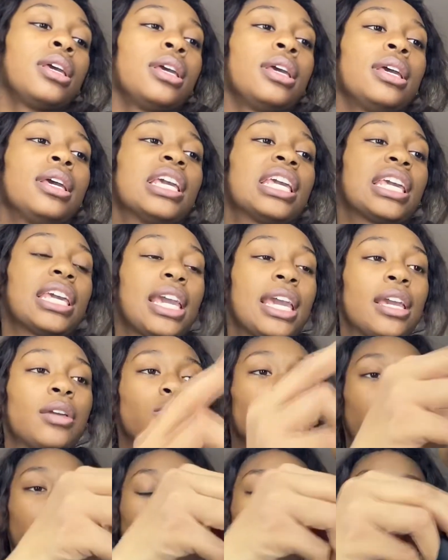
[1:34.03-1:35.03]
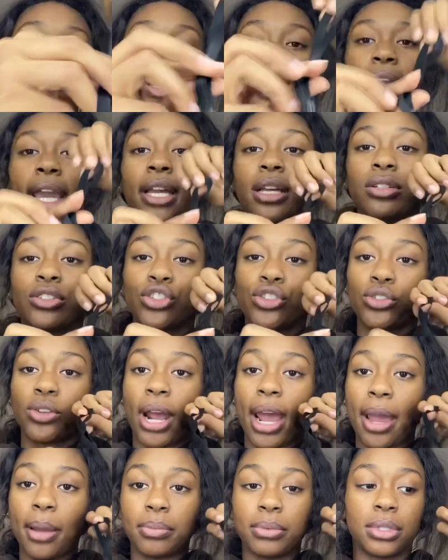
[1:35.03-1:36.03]
it came with the like
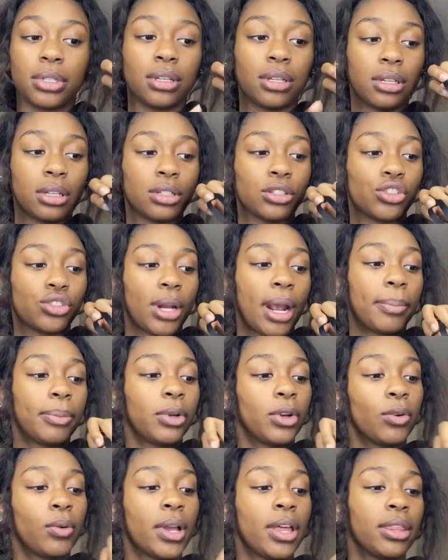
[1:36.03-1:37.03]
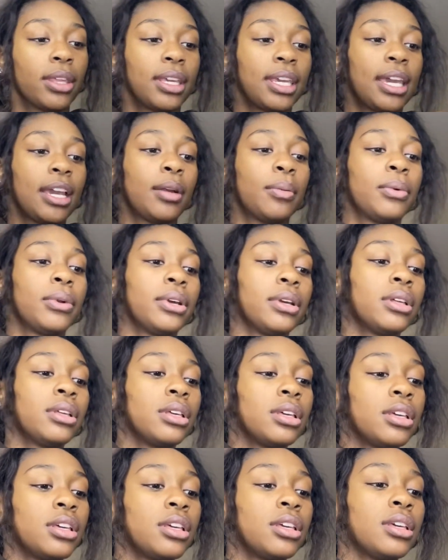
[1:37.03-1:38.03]
strap to strap it around the camera.
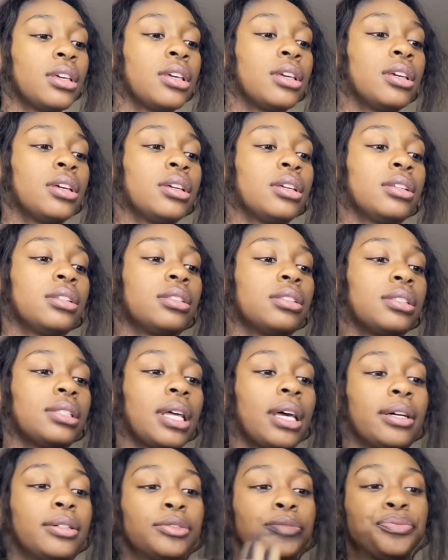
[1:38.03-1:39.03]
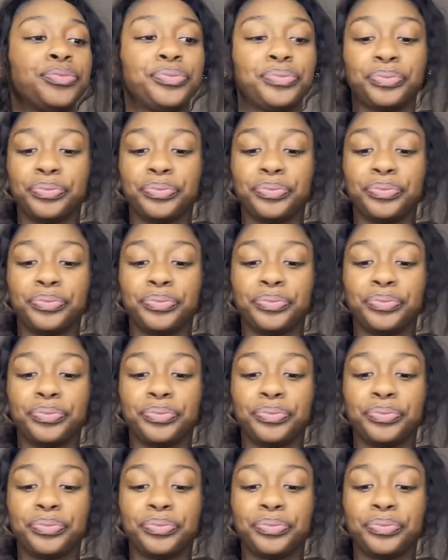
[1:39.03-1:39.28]
So